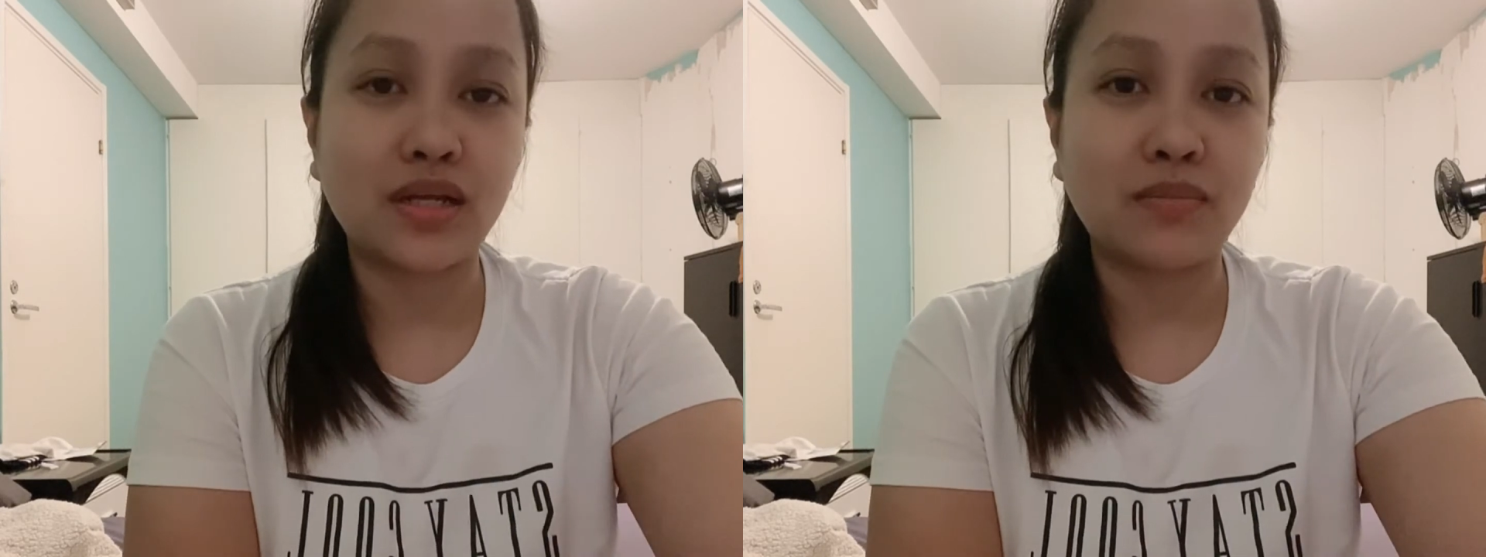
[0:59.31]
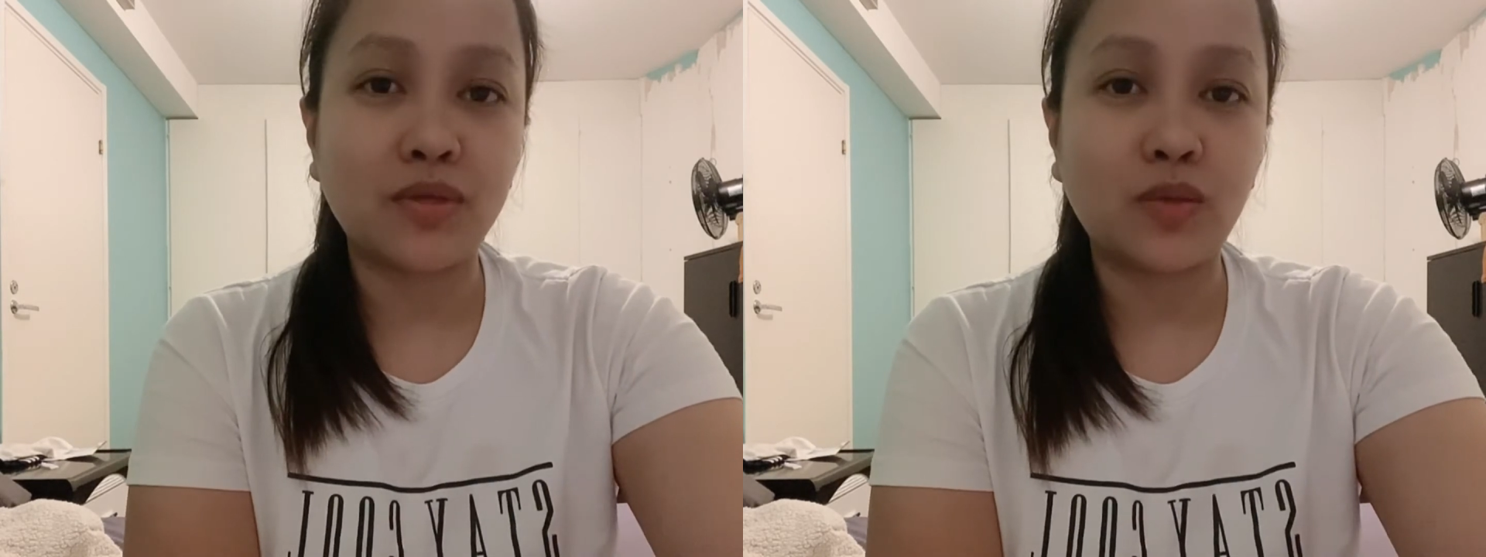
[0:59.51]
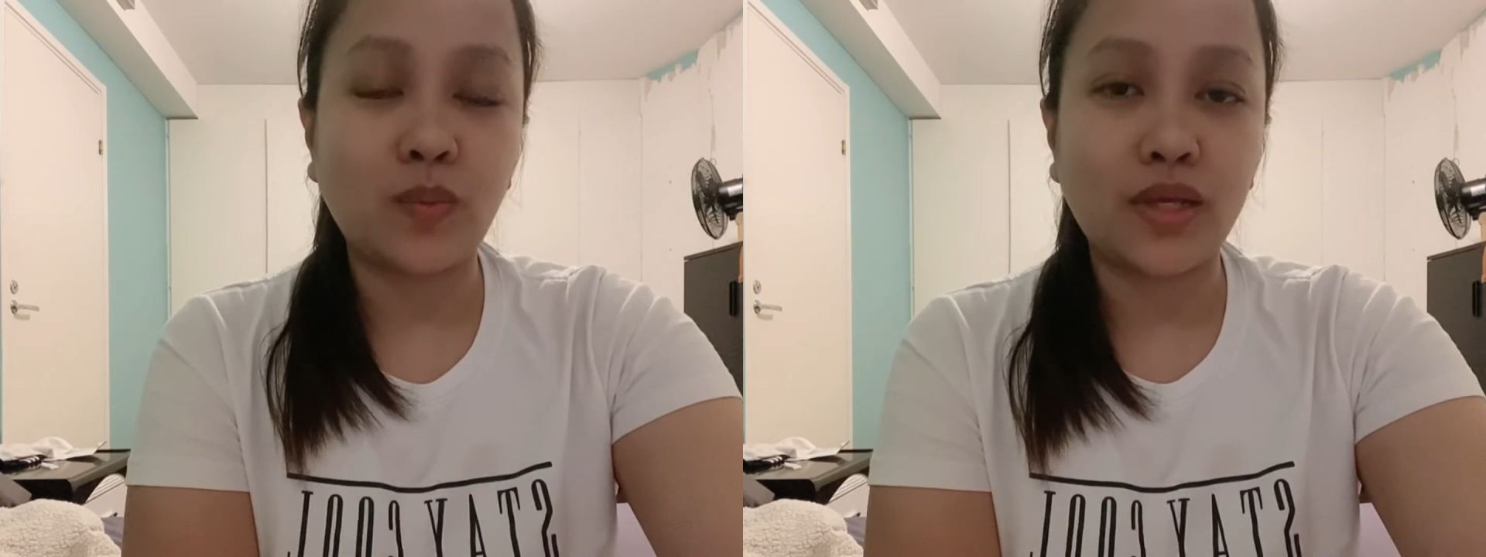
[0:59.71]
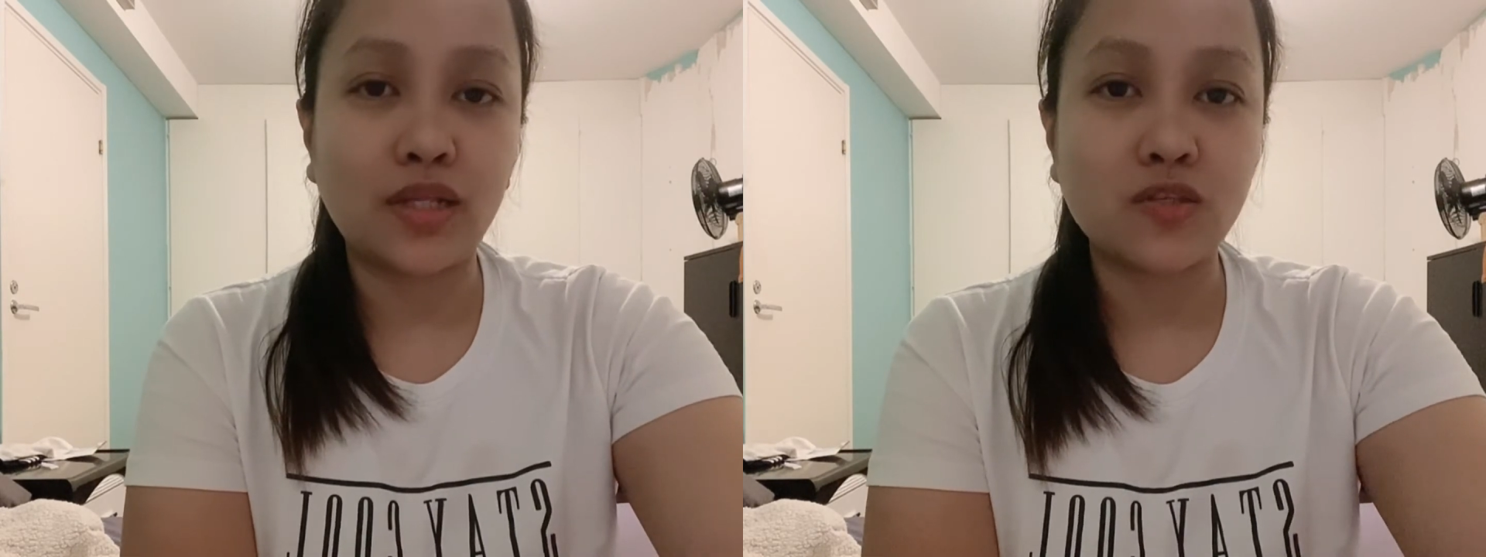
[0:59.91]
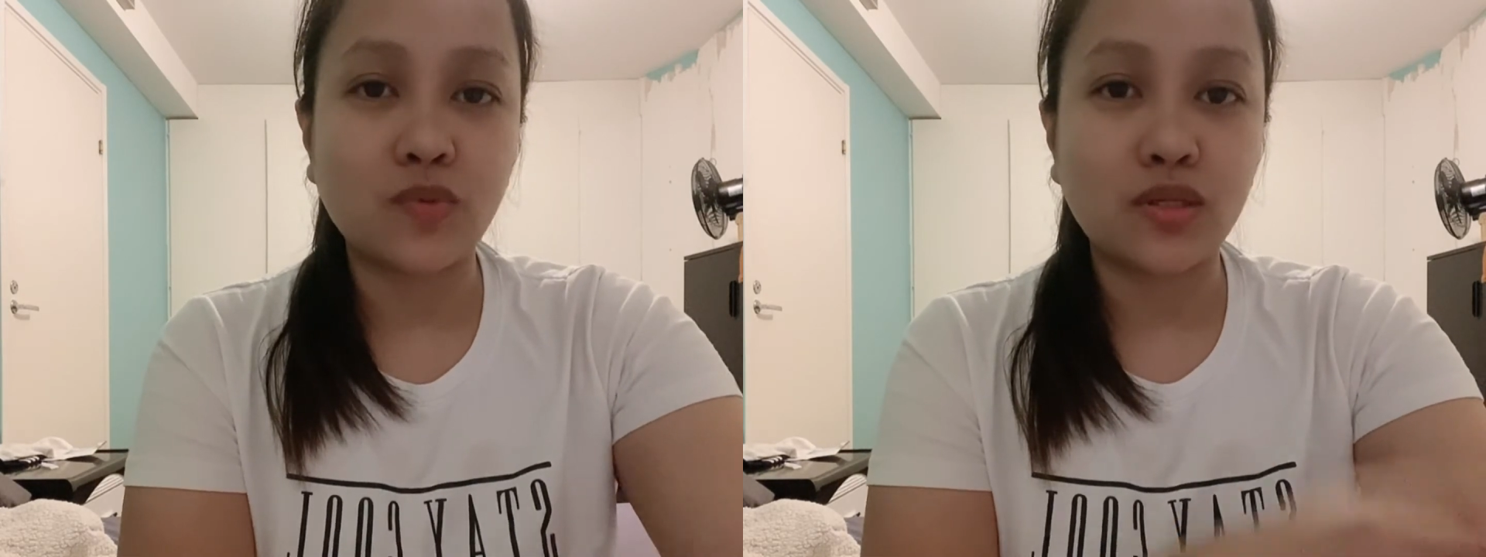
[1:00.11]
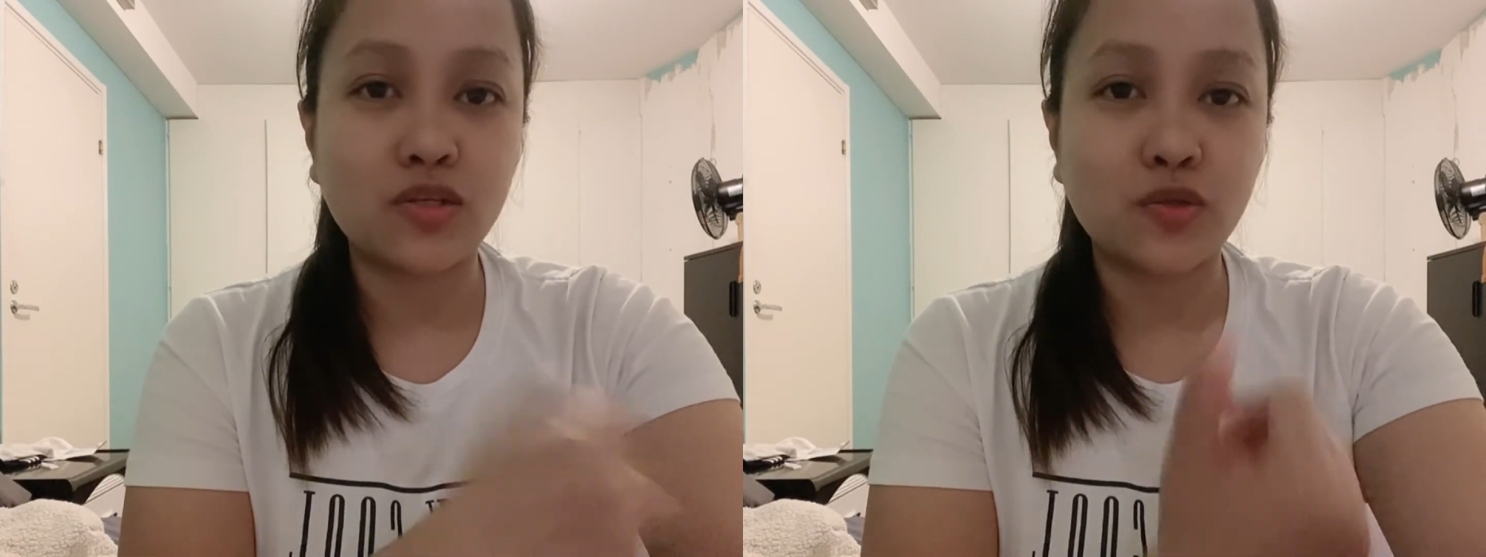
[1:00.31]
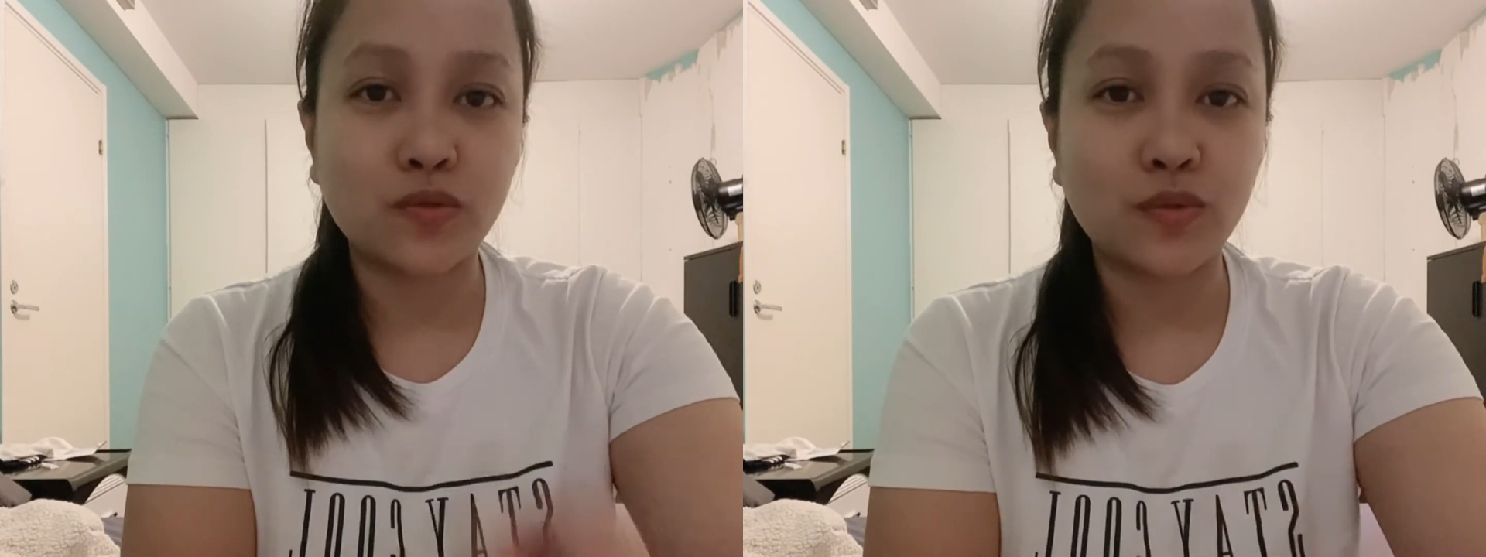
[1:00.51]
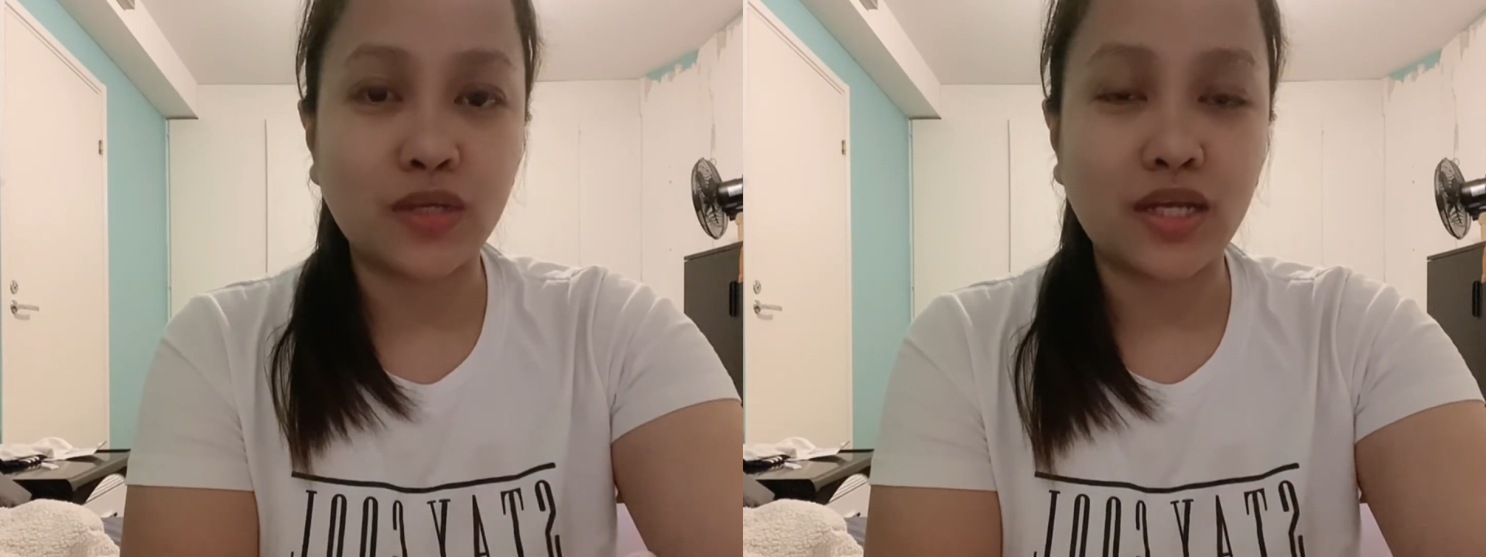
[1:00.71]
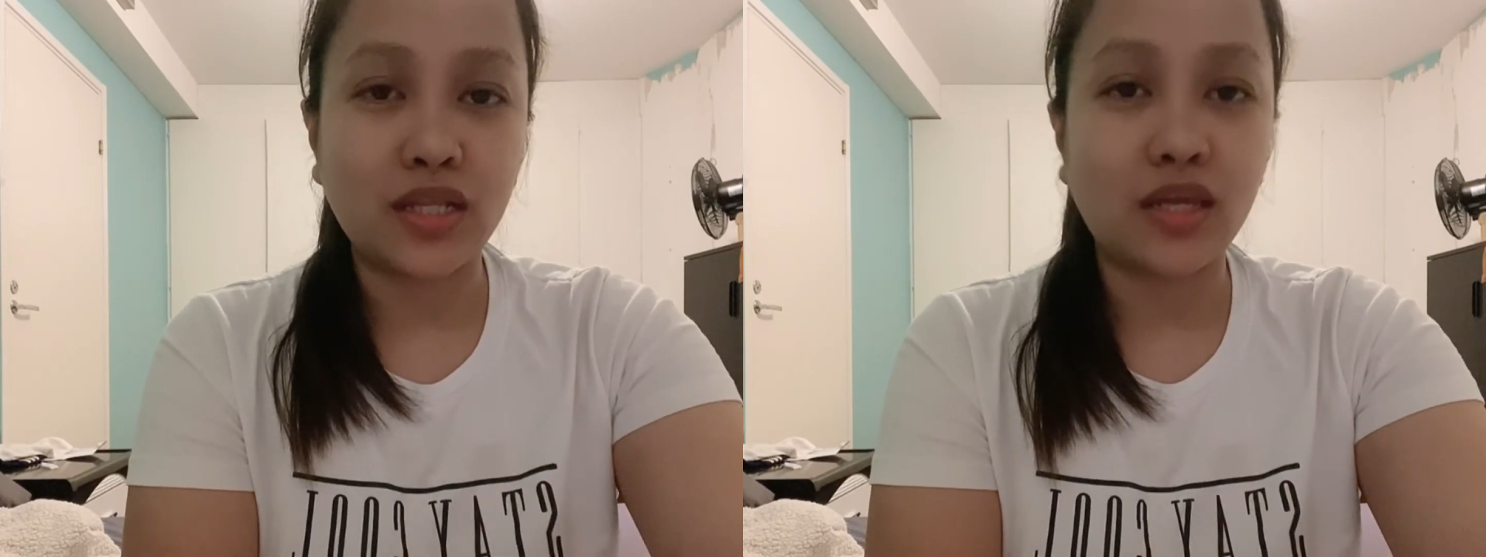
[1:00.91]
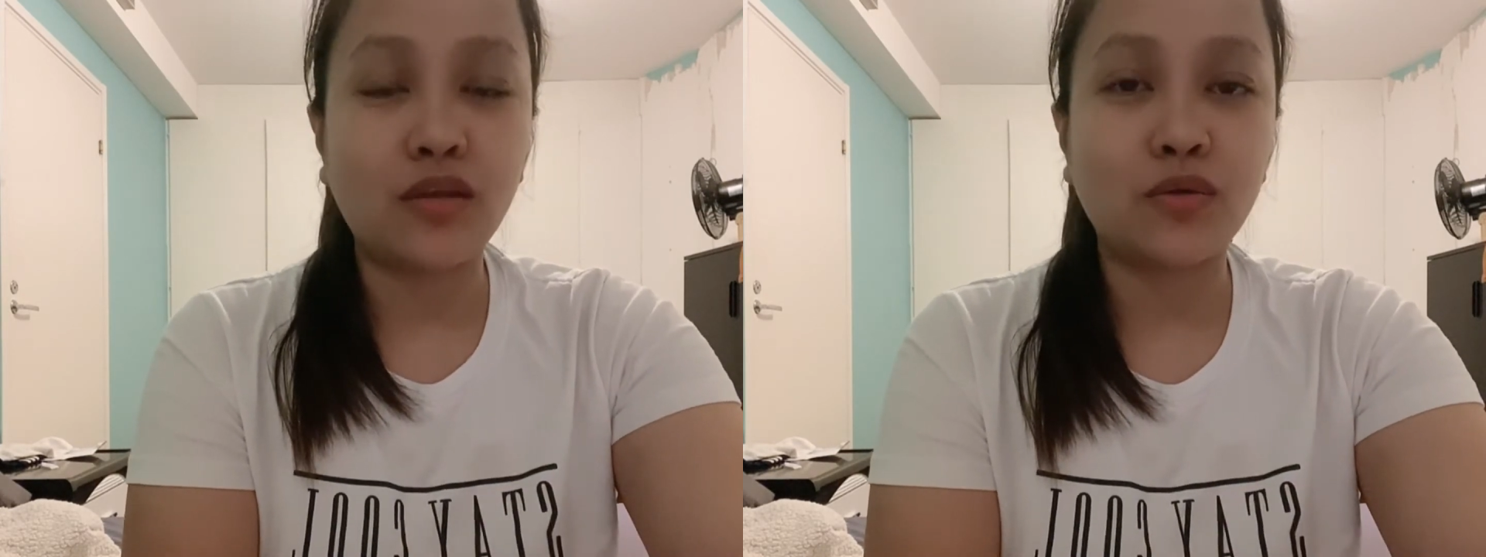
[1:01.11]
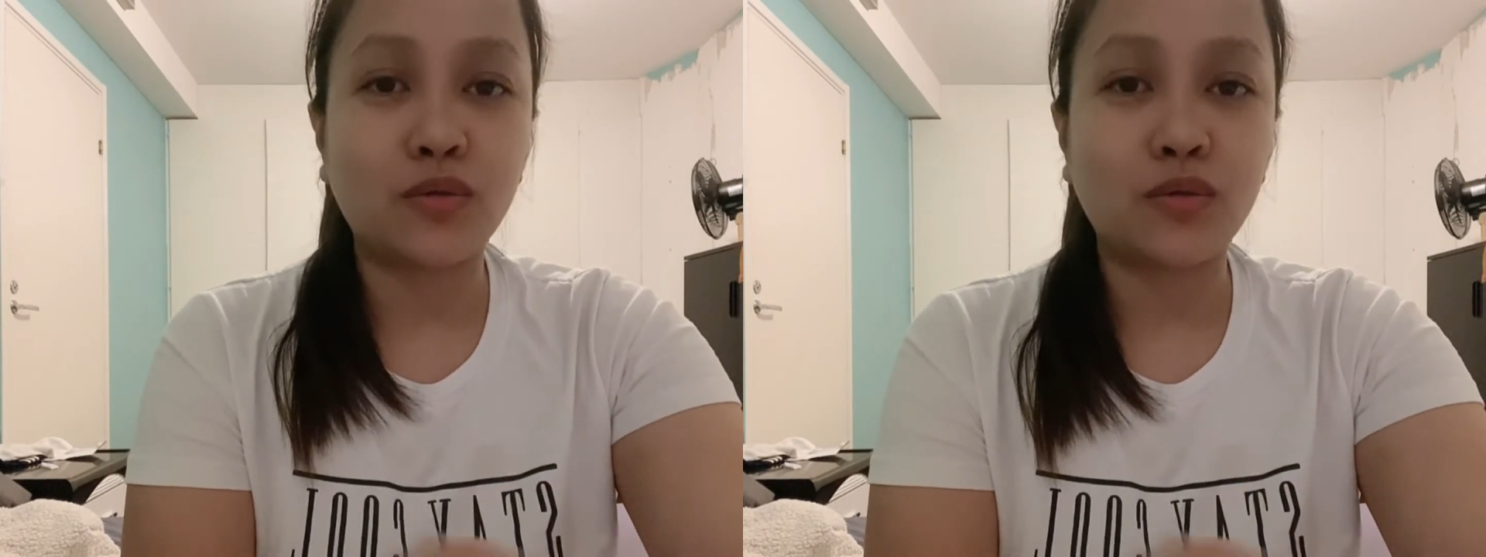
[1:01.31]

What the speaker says: between Swedish rule and EU